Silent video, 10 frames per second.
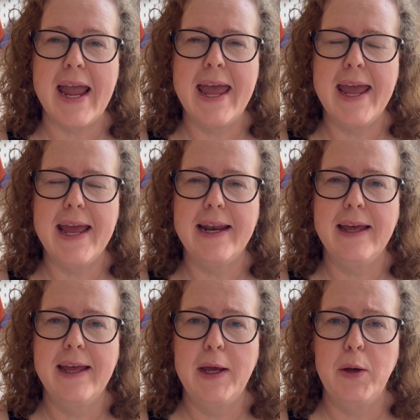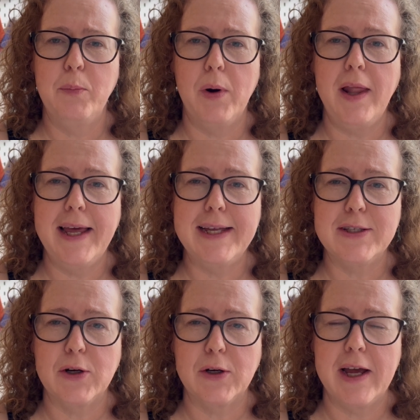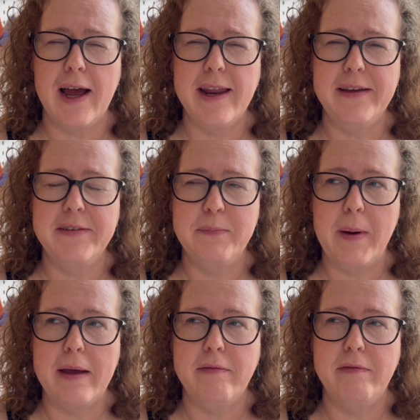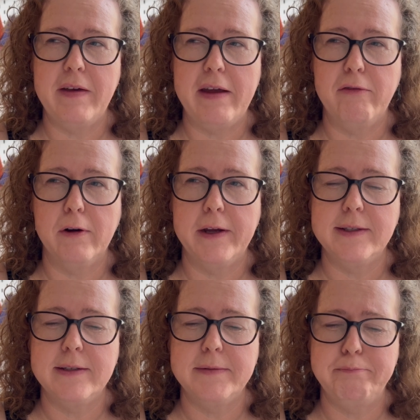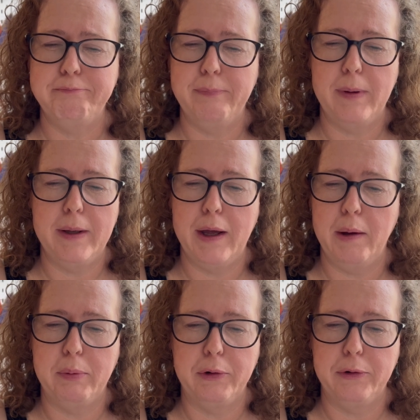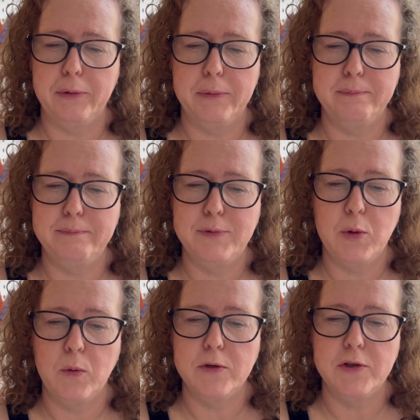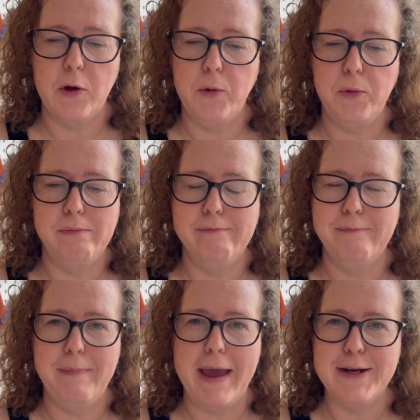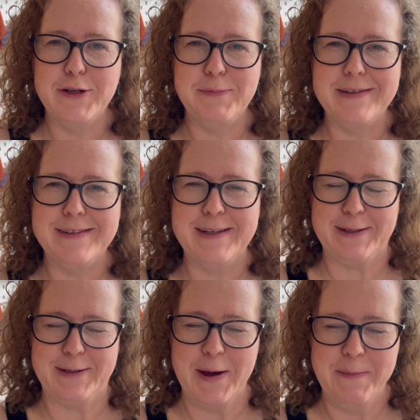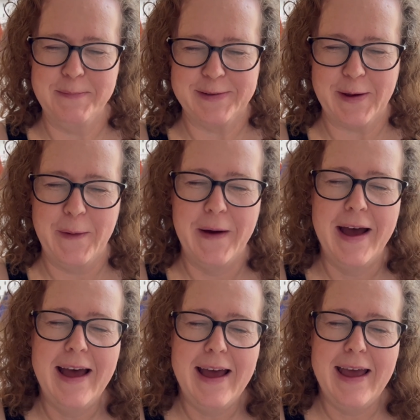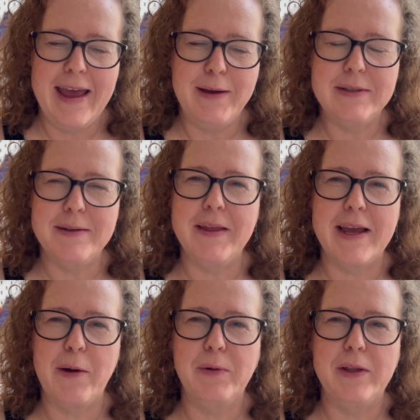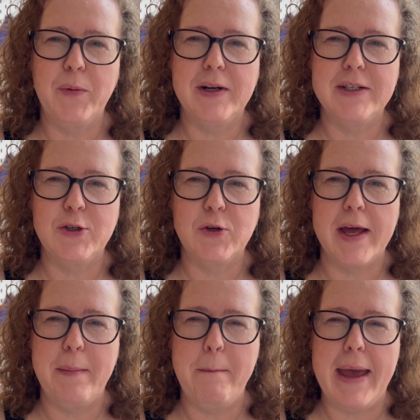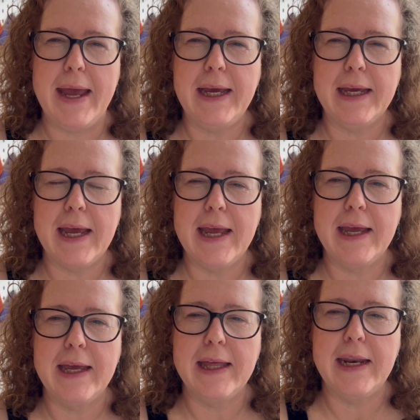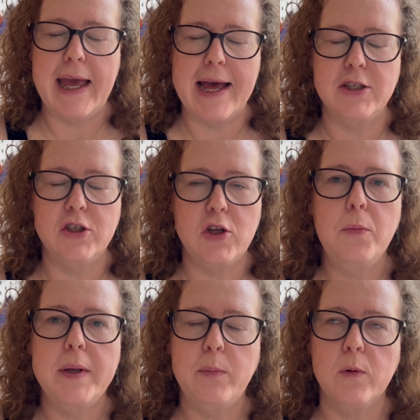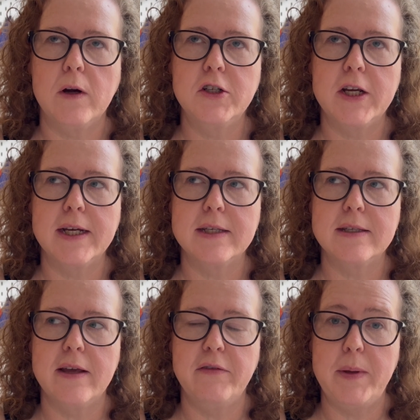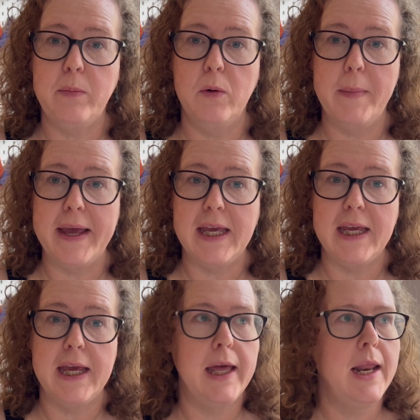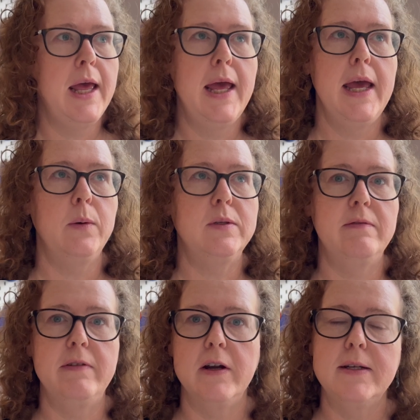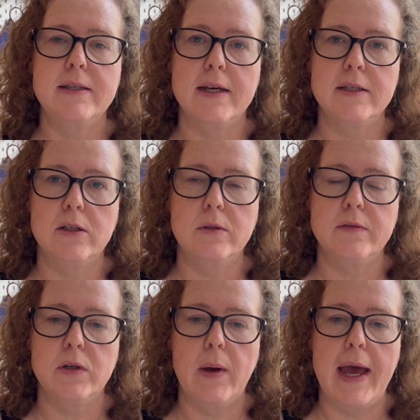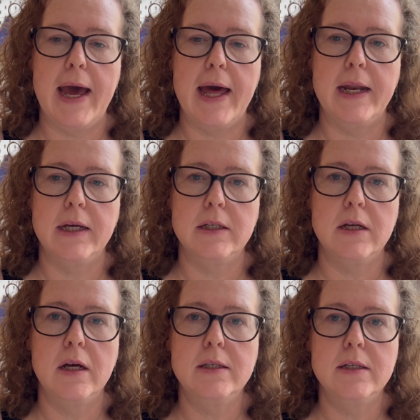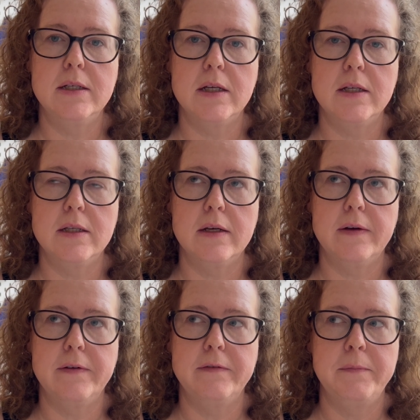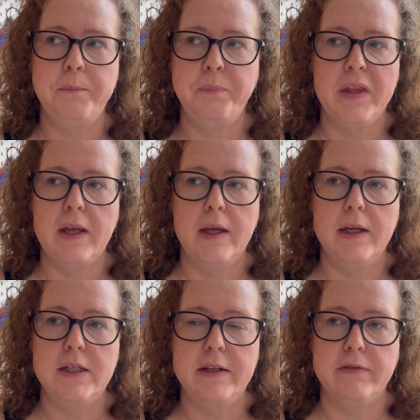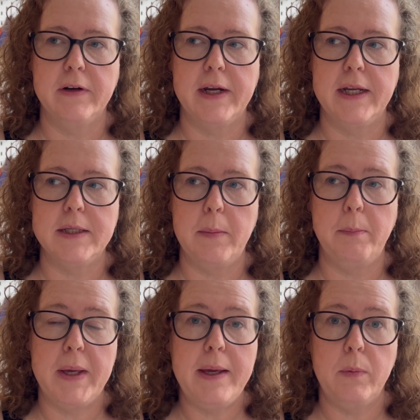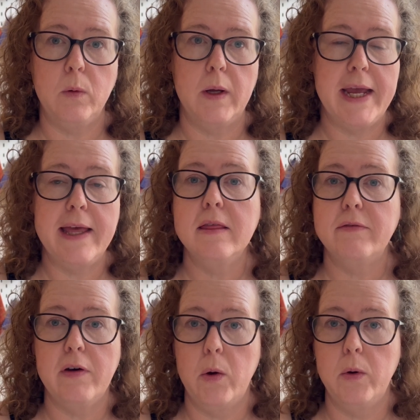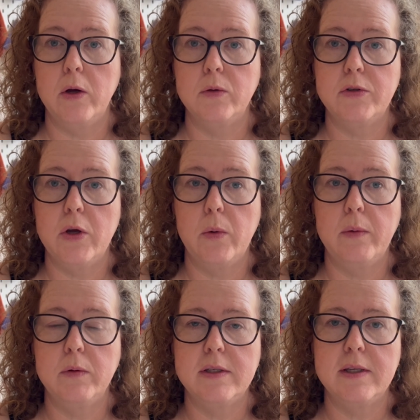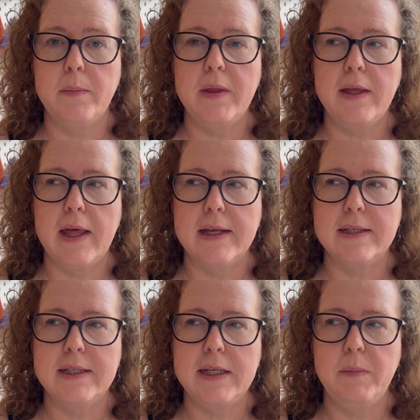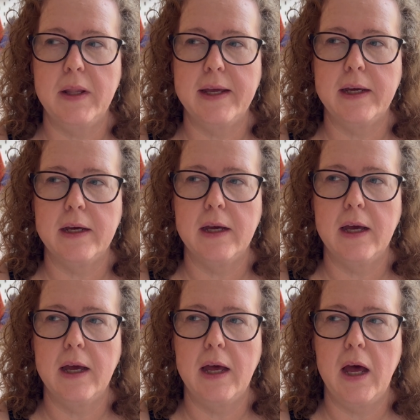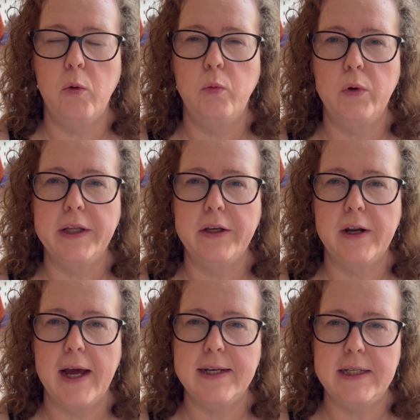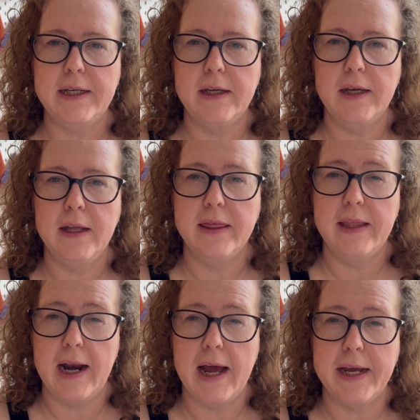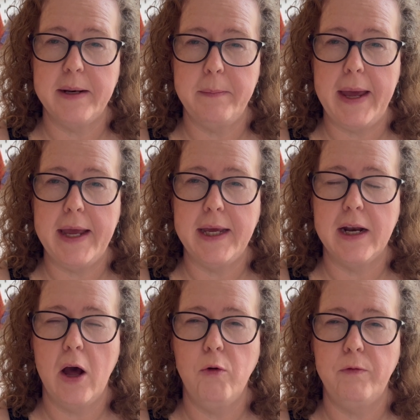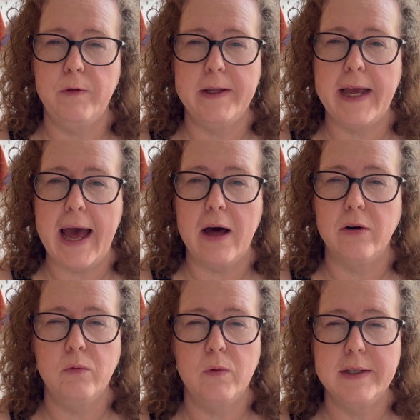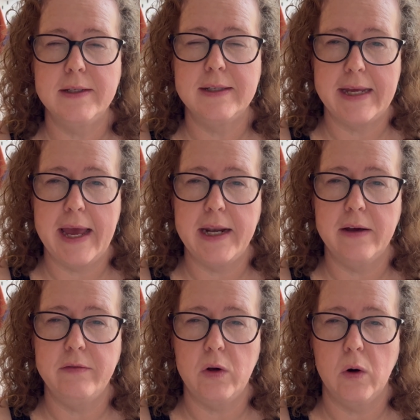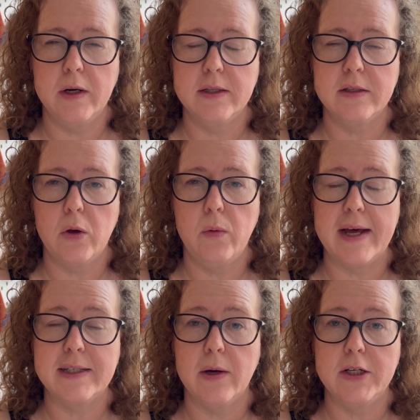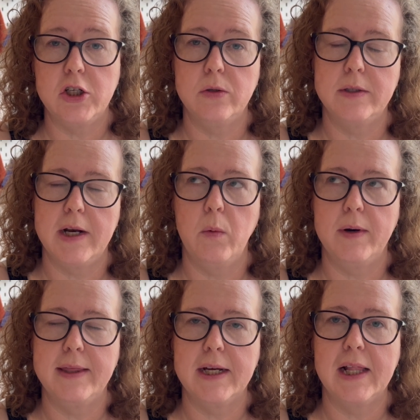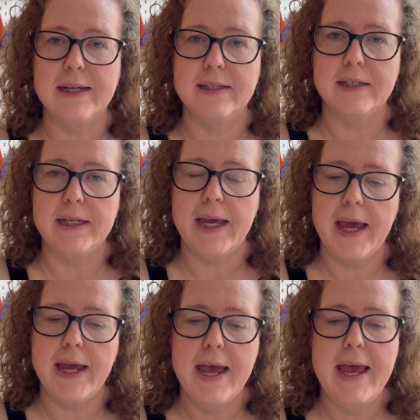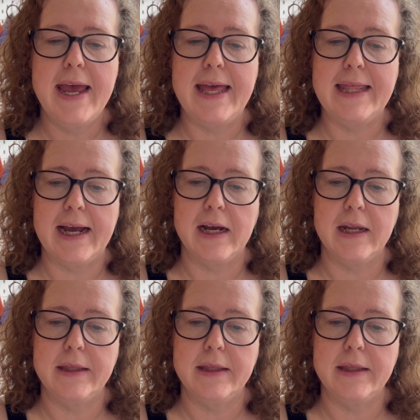and bralettes are kind of my favorite upper torso management system. So it was something I really wanted to try to make, and it had so many projects of people making it. It was very size inclusive, so it had tons and tons of different people in the photos. So it was something that seemed like a really good idea that I could make and hopefully out of one skein of yarn. And so that's how I chose that I wanted the classic decay and that kind